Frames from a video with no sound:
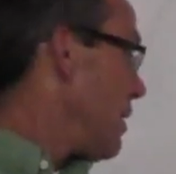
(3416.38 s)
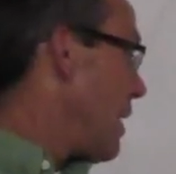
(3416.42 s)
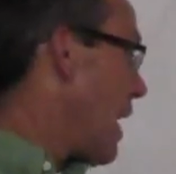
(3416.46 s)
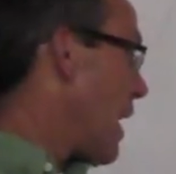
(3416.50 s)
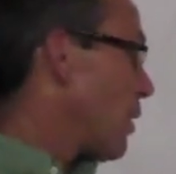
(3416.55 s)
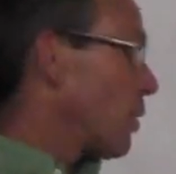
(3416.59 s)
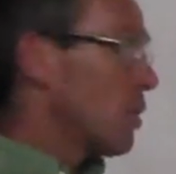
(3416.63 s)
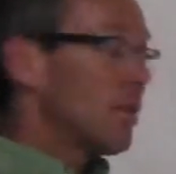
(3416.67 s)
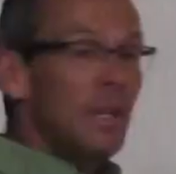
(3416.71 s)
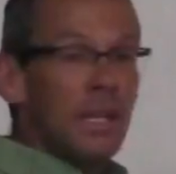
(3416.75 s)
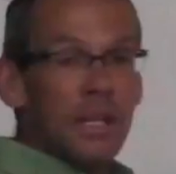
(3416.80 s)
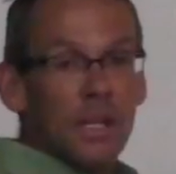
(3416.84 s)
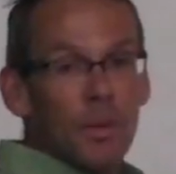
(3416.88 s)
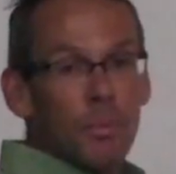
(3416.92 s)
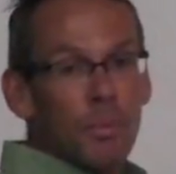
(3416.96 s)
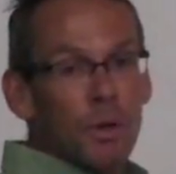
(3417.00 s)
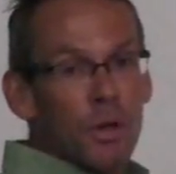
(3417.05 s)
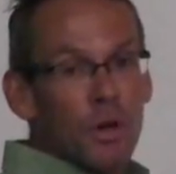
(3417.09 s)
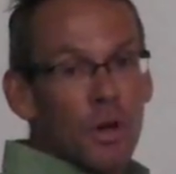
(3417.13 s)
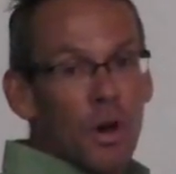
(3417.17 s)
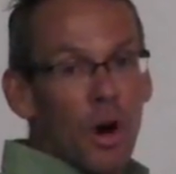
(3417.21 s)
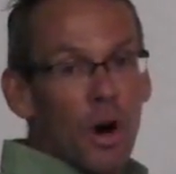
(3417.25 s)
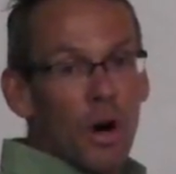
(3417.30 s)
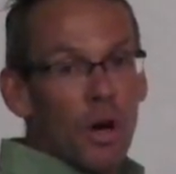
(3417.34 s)
That'll clean up
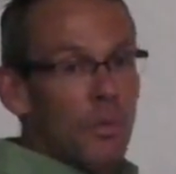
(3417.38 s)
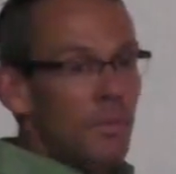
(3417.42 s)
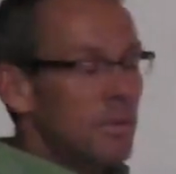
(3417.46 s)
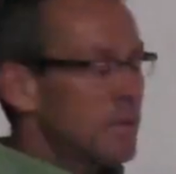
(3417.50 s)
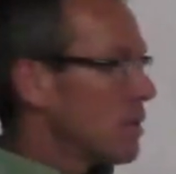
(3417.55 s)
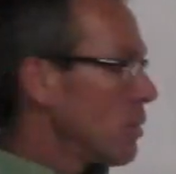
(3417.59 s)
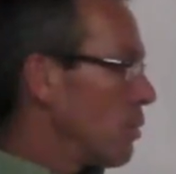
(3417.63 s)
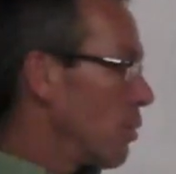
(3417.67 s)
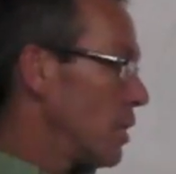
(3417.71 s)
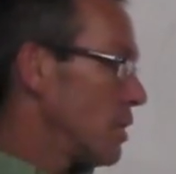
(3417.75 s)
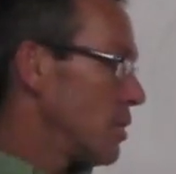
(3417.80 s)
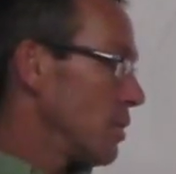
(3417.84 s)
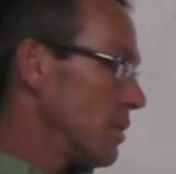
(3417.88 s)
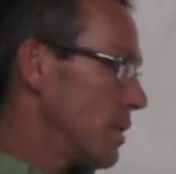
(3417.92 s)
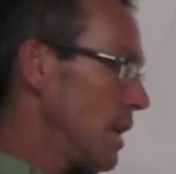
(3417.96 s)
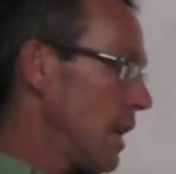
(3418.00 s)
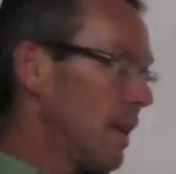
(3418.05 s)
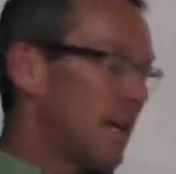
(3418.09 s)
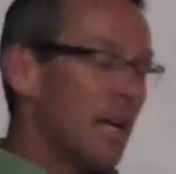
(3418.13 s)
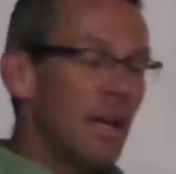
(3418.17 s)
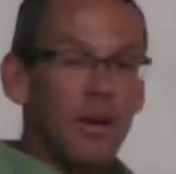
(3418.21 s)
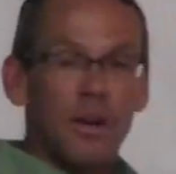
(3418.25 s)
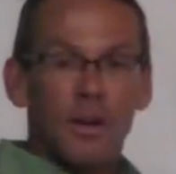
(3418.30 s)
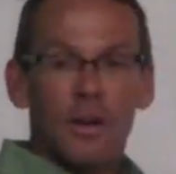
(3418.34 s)
your carbs, which will
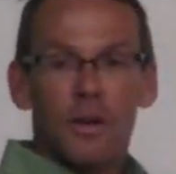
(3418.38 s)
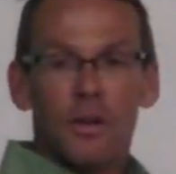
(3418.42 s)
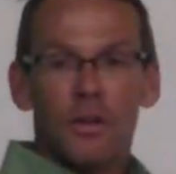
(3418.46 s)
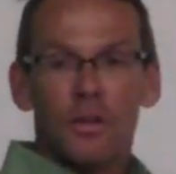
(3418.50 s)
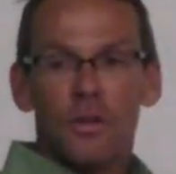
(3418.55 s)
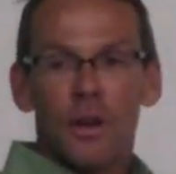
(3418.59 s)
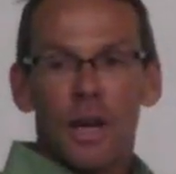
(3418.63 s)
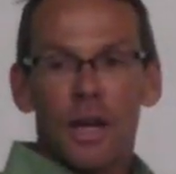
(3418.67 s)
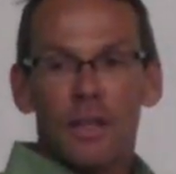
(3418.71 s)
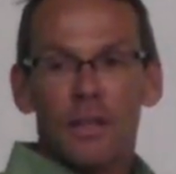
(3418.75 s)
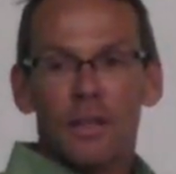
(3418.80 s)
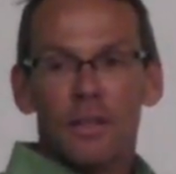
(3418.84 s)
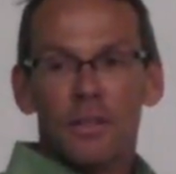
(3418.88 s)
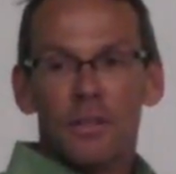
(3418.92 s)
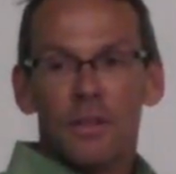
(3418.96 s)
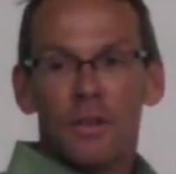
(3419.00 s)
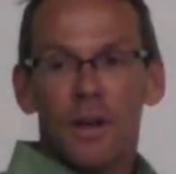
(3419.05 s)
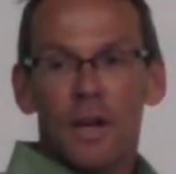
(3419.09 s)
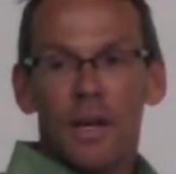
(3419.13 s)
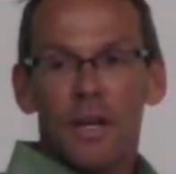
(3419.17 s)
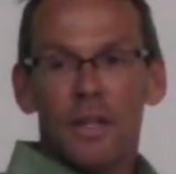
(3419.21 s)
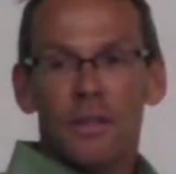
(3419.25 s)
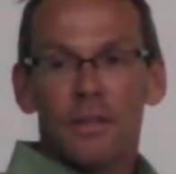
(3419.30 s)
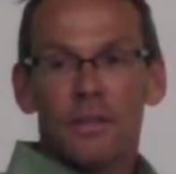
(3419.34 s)
take care of your
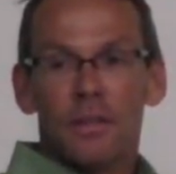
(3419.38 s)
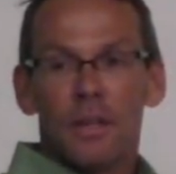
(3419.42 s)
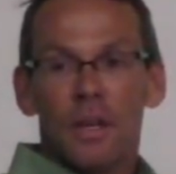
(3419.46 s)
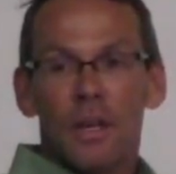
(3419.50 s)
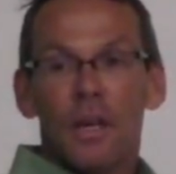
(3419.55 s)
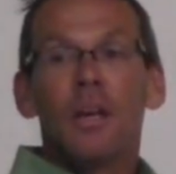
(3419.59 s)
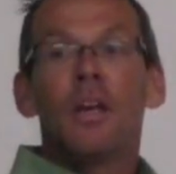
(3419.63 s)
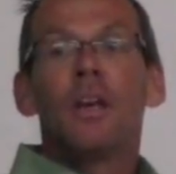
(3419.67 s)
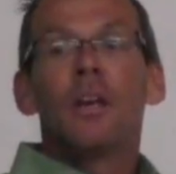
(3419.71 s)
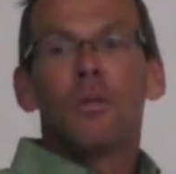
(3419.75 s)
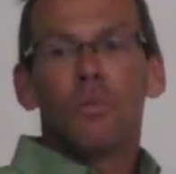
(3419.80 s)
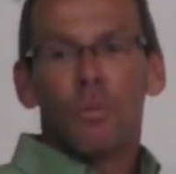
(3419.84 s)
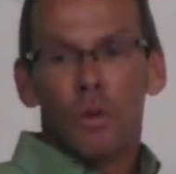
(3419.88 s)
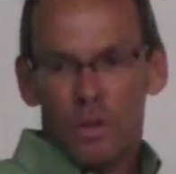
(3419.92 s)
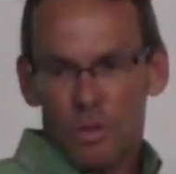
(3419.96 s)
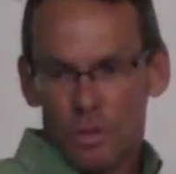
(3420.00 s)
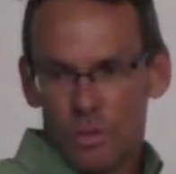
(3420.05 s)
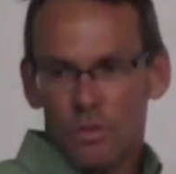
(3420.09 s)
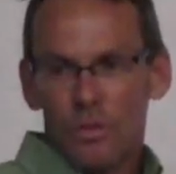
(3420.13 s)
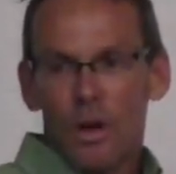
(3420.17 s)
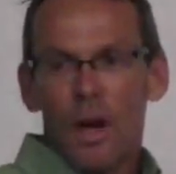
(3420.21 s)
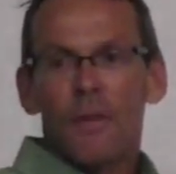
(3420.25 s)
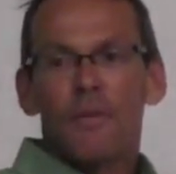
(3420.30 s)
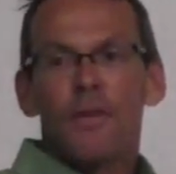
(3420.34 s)
triglycerides, which
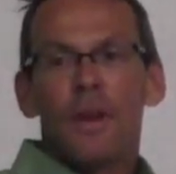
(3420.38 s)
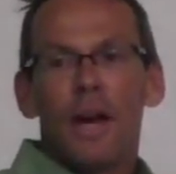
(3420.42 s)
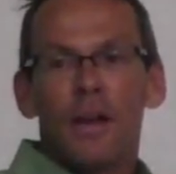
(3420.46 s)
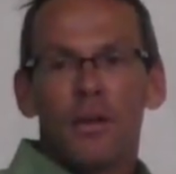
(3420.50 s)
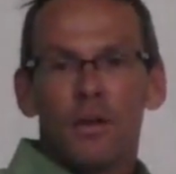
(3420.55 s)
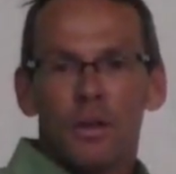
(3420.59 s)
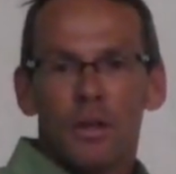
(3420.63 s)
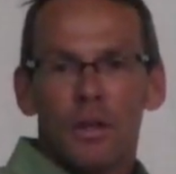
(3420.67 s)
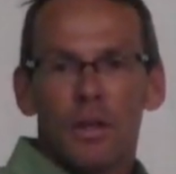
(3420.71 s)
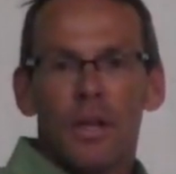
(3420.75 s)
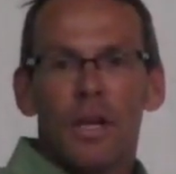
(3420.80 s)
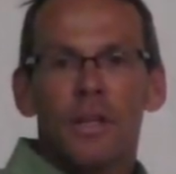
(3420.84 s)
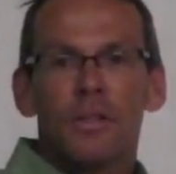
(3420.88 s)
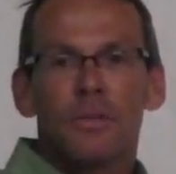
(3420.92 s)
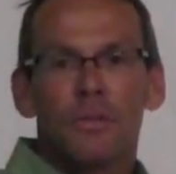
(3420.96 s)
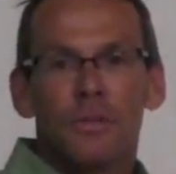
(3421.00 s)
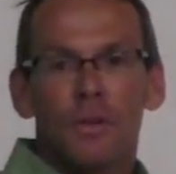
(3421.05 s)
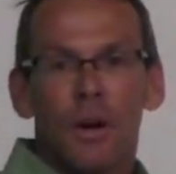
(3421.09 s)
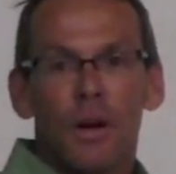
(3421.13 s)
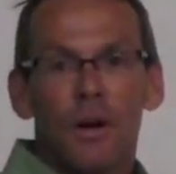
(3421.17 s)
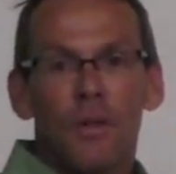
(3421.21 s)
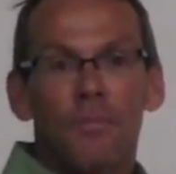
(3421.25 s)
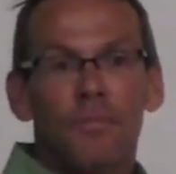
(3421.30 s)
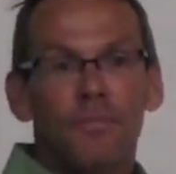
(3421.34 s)
will drive down your
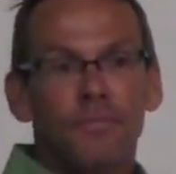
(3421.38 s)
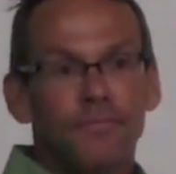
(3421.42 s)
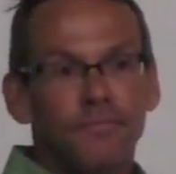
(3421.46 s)
cholesterol.